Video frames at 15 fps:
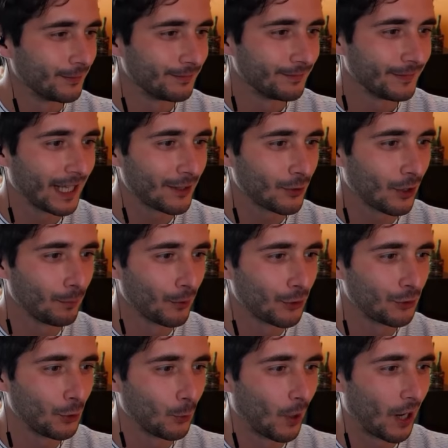that's almost
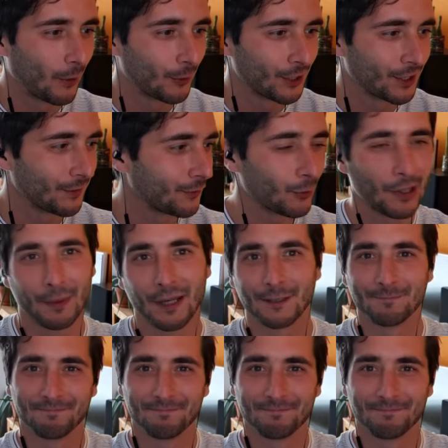2 hours of streaming.